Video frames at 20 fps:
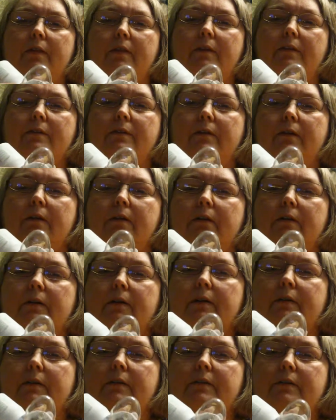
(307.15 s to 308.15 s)
this here
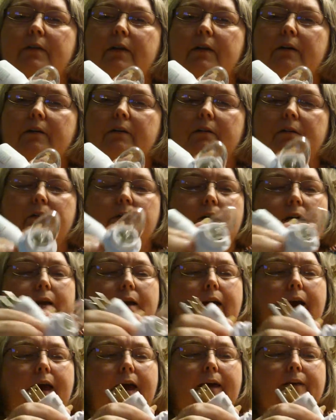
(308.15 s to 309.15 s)
and this here,
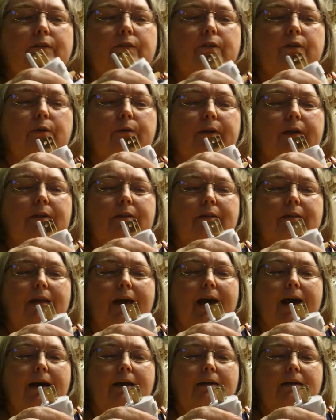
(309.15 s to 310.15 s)
has to go into
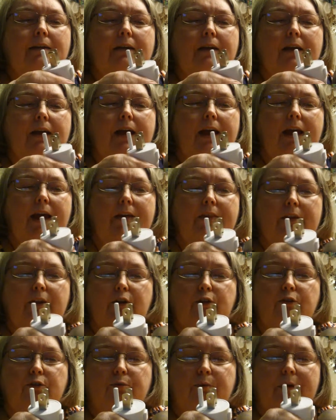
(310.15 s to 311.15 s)
that, and
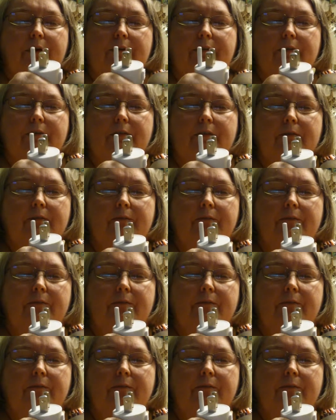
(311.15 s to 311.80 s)
then you twist.